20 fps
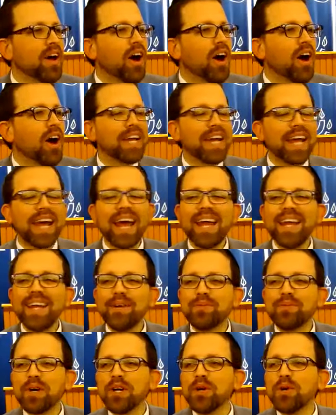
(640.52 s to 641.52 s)
on
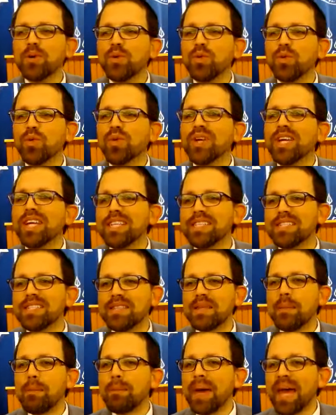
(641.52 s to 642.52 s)
anyone who reads
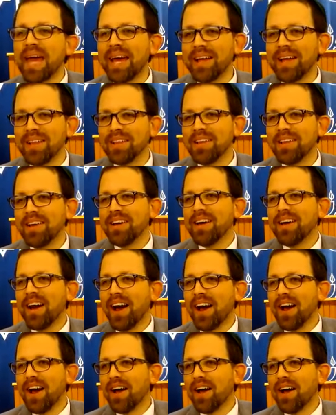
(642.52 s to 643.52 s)
the mail
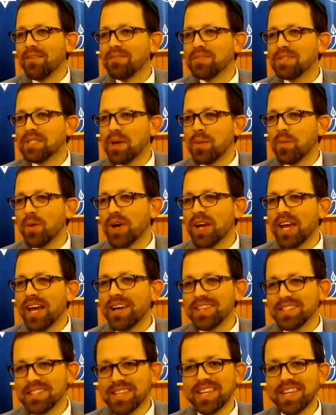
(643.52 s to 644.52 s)
of someone
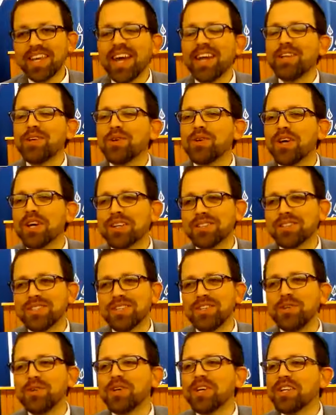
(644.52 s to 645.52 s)
else. Again,
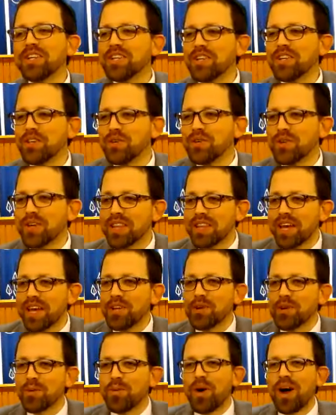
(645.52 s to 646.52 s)
you can
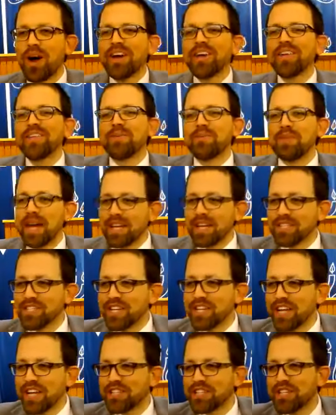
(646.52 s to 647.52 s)
let your wild
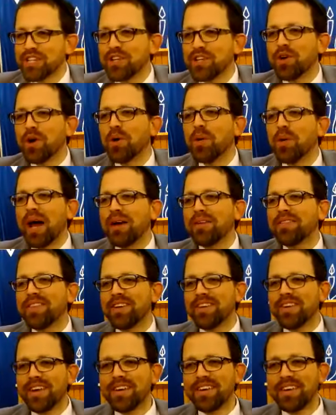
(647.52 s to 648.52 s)
imagination go out
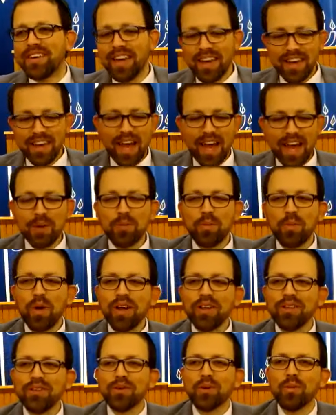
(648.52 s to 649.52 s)
there and
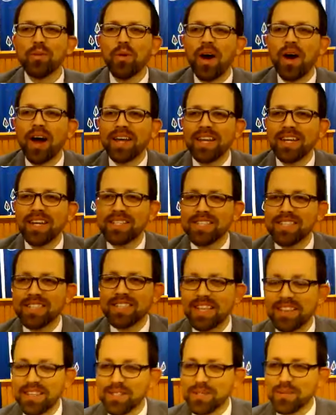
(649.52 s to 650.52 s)
wonder why it is
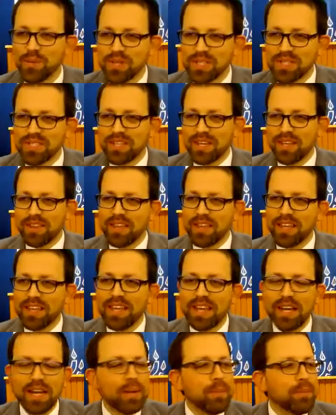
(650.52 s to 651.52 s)
that this was a thing
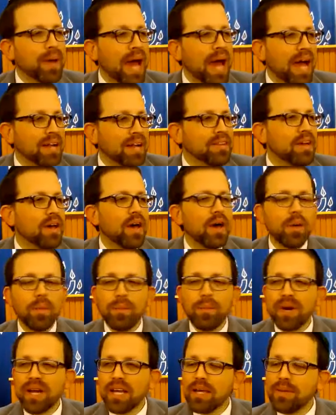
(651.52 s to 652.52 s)
that he banned,
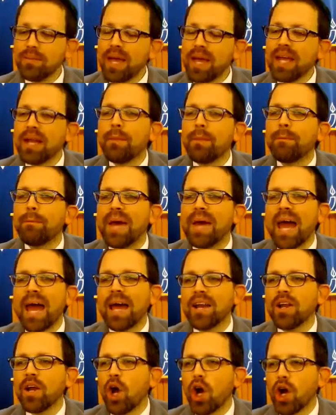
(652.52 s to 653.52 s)
but he made a
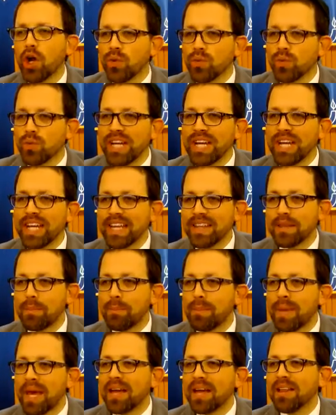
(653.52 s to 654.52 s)
ban on reading the
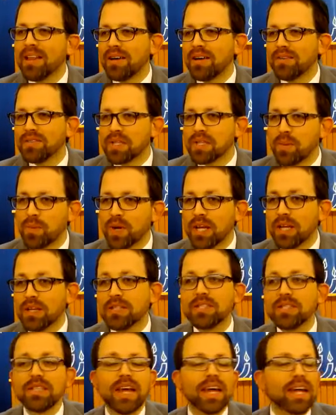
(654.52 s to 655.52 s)
mail of someone
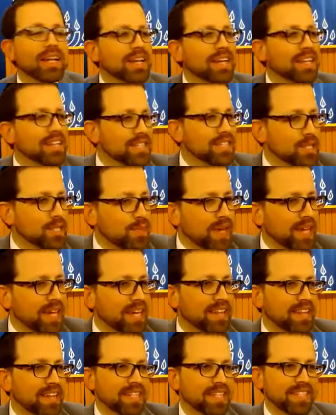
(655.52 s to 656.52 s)
else. Technically
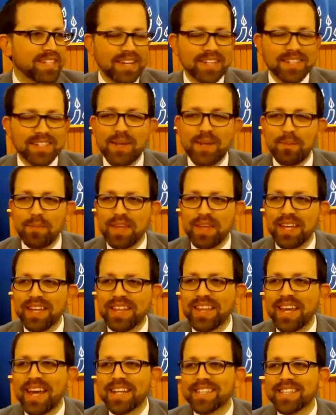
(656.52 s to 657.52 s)
speaking, that's not something
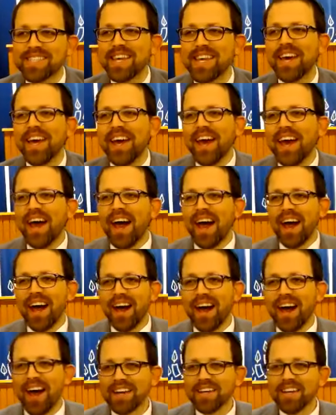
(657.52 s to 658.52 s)
that's
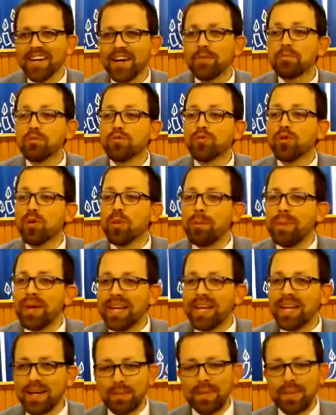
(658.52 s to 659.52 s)

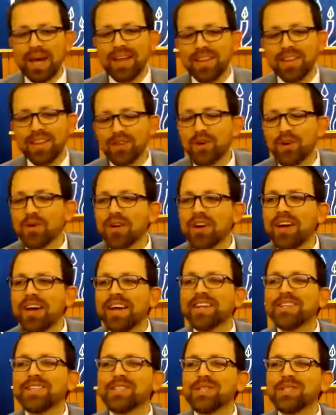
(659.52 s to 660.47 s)
forbidden by the Torah, and